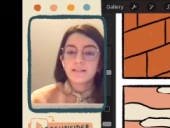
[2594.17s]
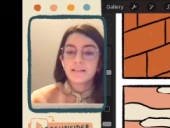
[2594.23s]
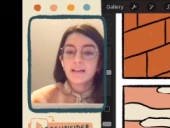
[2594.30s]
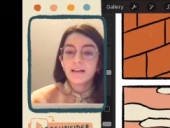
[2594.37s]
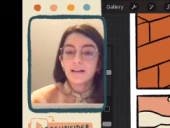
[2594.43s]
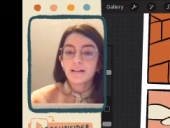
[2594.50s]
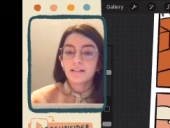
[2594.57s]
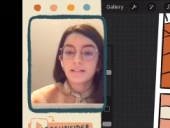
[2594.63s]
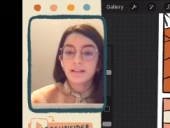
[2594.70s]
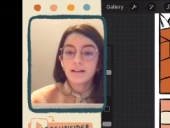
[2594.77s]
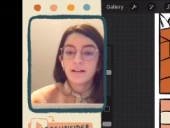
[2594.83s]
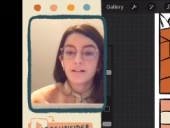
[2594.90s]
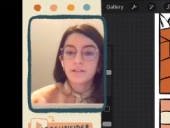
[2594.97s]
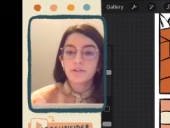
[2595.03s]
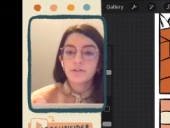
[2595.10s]
Yeah,
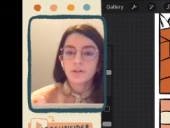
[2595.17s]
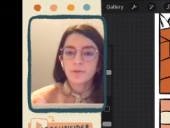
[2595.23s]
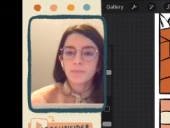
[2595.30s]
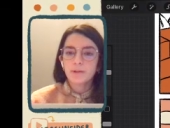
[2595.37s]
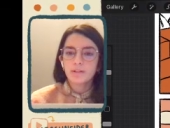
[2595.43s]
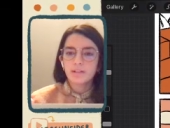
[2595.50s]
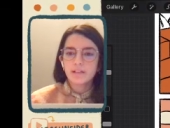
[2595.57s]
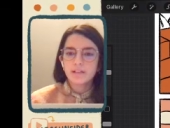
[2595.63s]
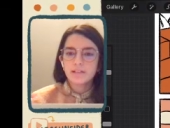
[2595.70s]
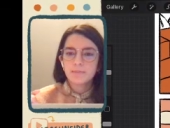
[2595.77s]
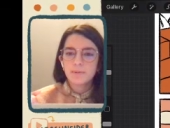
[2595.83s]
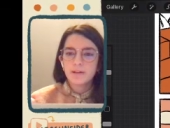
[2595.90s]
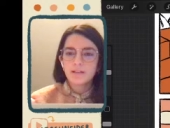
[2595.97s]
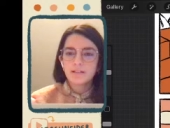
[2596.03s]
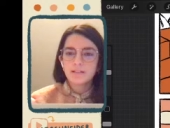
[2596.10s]
yeah. Are you talking about Lee's
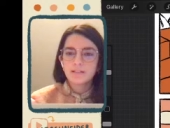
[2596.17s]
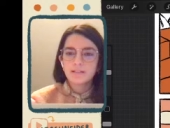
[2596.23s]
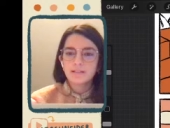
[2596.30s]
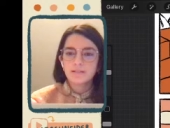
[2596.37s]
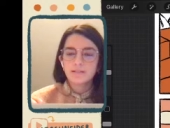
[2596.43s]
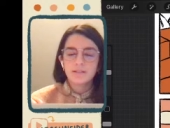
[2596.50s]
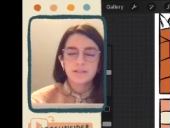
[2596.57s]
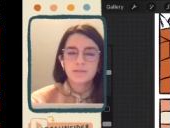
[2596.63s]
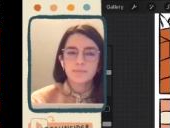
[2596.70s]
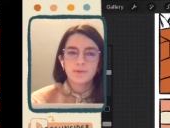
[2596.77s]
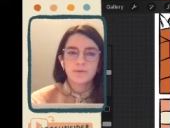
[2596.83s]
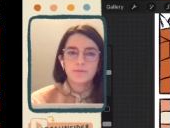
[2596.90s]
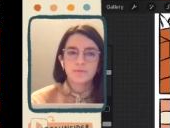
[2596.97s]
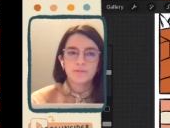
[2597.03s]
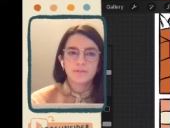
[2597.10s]
space? It's
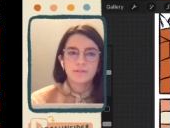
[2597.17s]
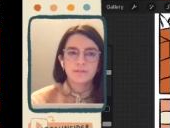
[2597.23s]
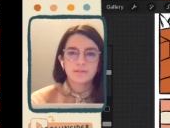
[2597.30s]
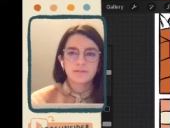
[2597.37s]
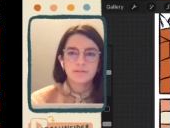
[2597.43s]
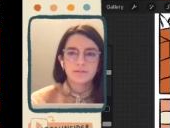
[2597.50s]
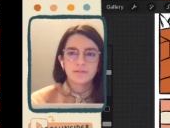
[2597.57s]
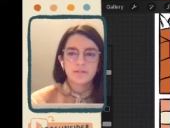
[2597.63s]
beautiful.